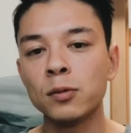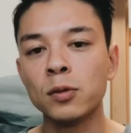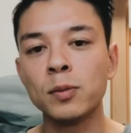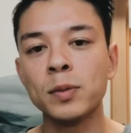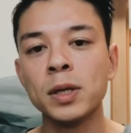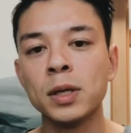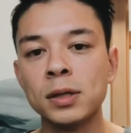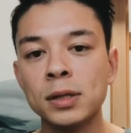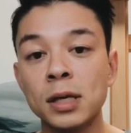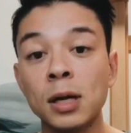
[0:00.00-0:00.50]
would
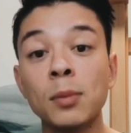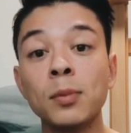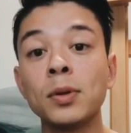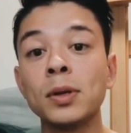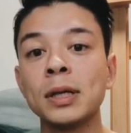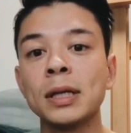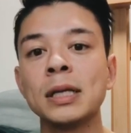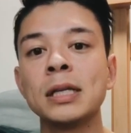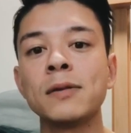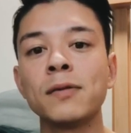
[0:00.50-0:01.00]
be on
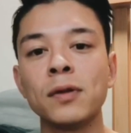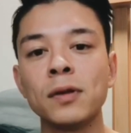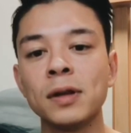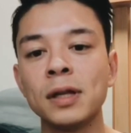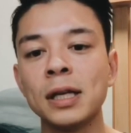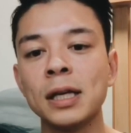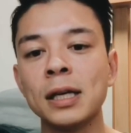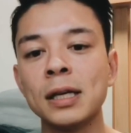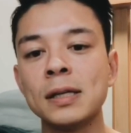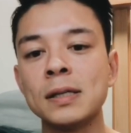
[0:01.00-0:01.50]
completely different
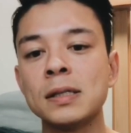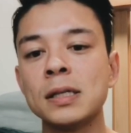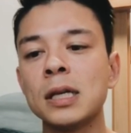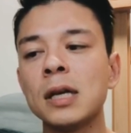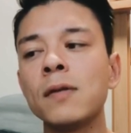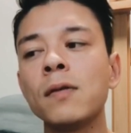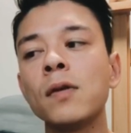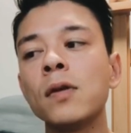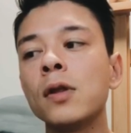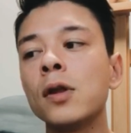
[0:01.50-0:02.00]
things,
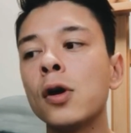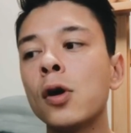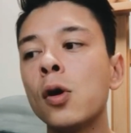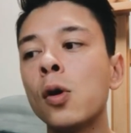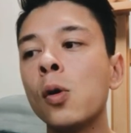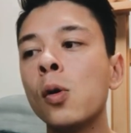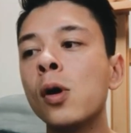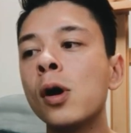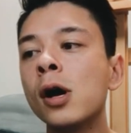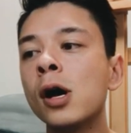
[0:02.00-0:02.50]
even
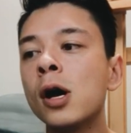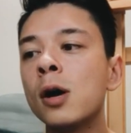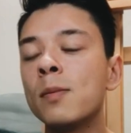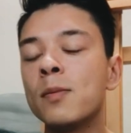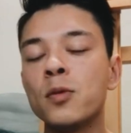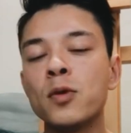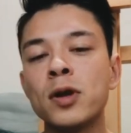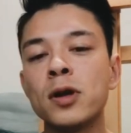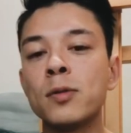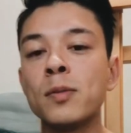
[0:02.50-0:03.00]
though
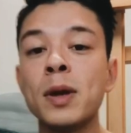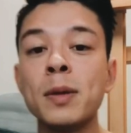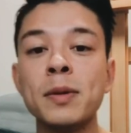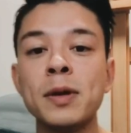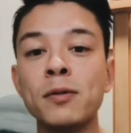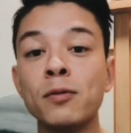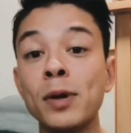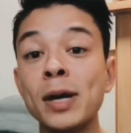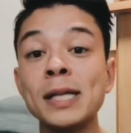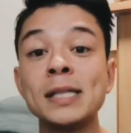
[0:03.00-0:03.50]
we are
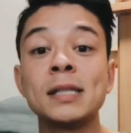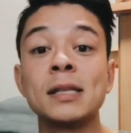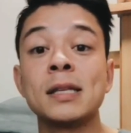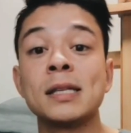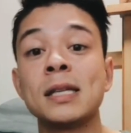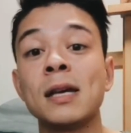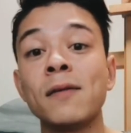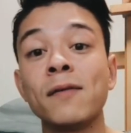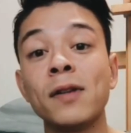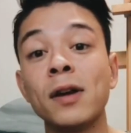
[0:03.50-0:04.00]
maybe raised in the
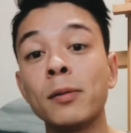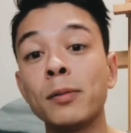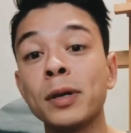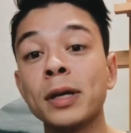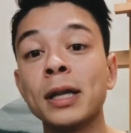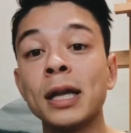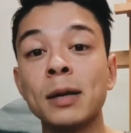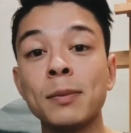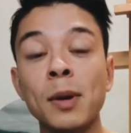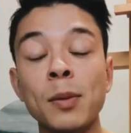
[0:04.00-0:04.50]
same
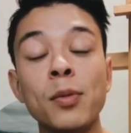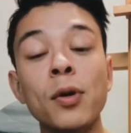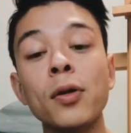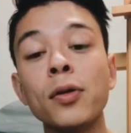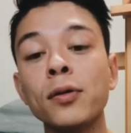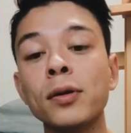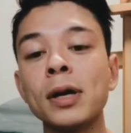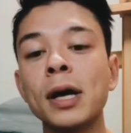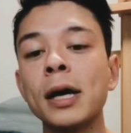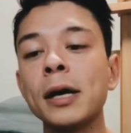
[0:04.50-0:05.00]
family like my
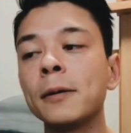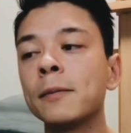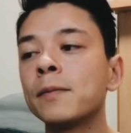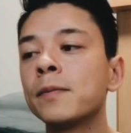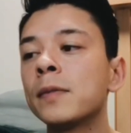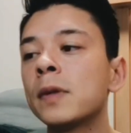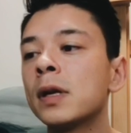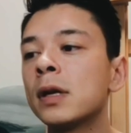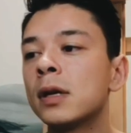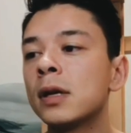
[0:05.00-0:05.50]
brother and
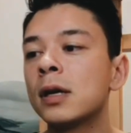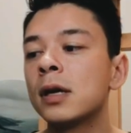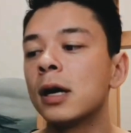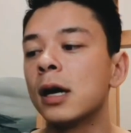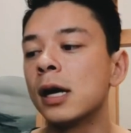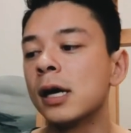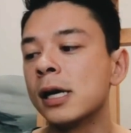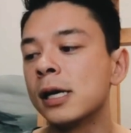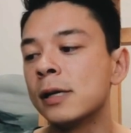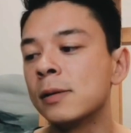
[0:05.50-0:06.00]

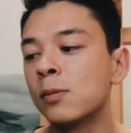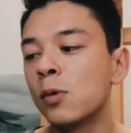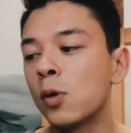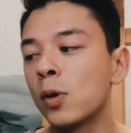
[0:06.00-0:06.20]
I.